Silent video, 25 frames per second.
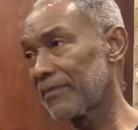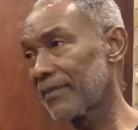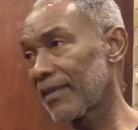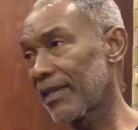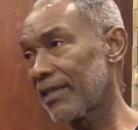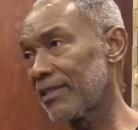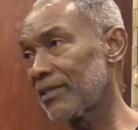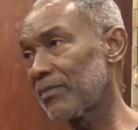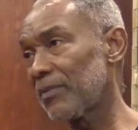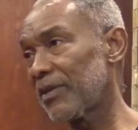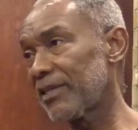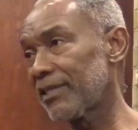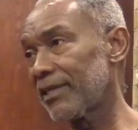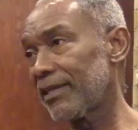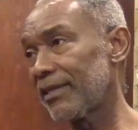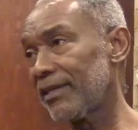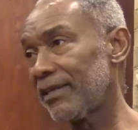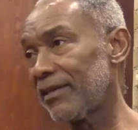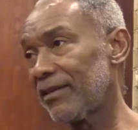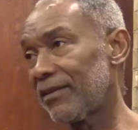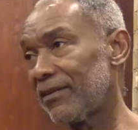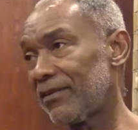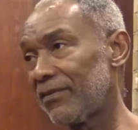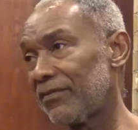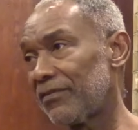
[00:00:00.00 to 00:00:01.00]
especially
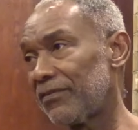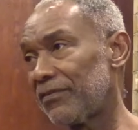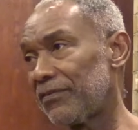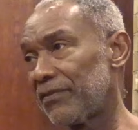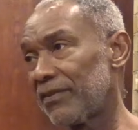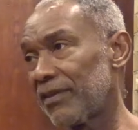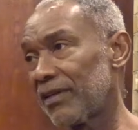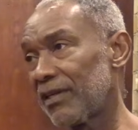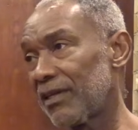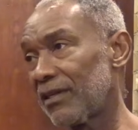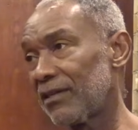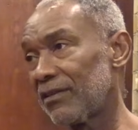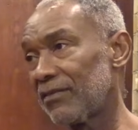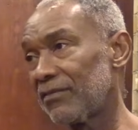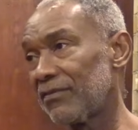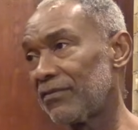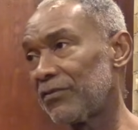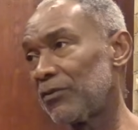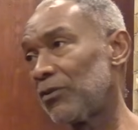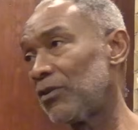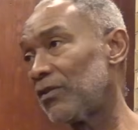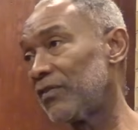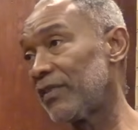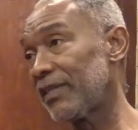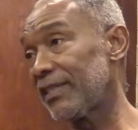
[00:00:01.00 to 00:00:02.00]
of
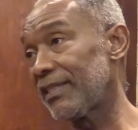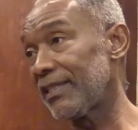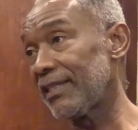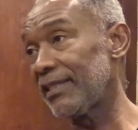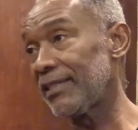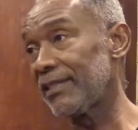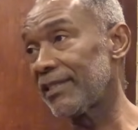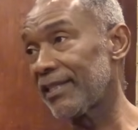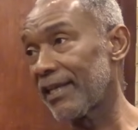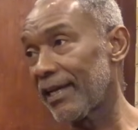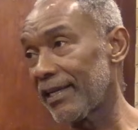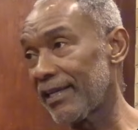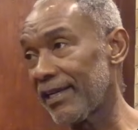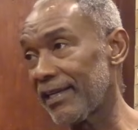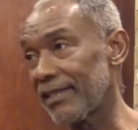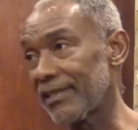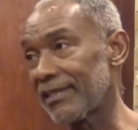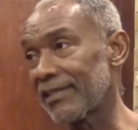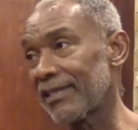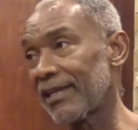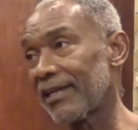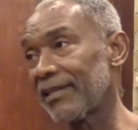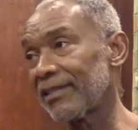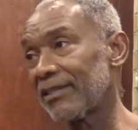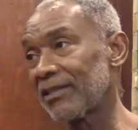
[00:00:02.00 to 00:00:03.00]
overseas
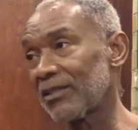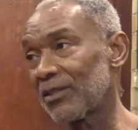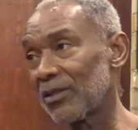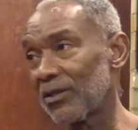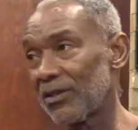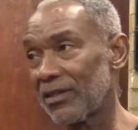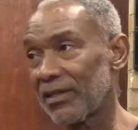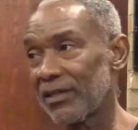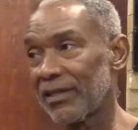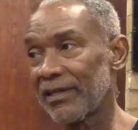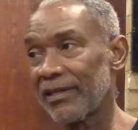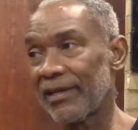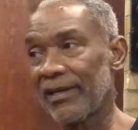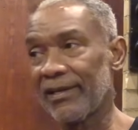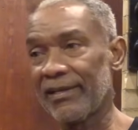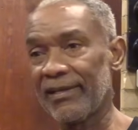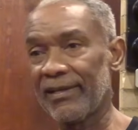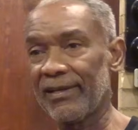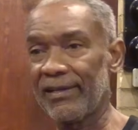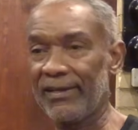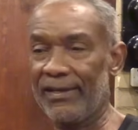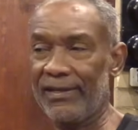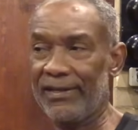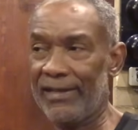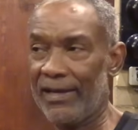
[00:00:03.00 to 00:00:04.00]
cadets and so on. And
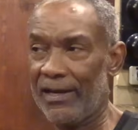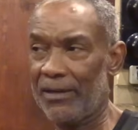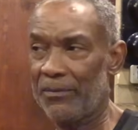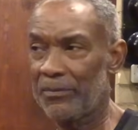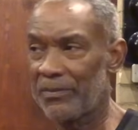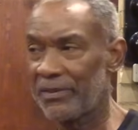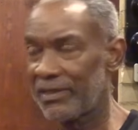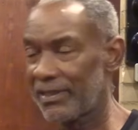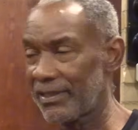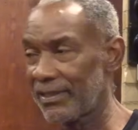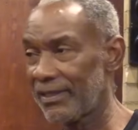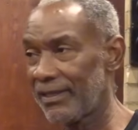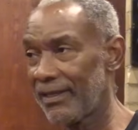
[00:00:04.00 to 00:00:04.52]
it happens.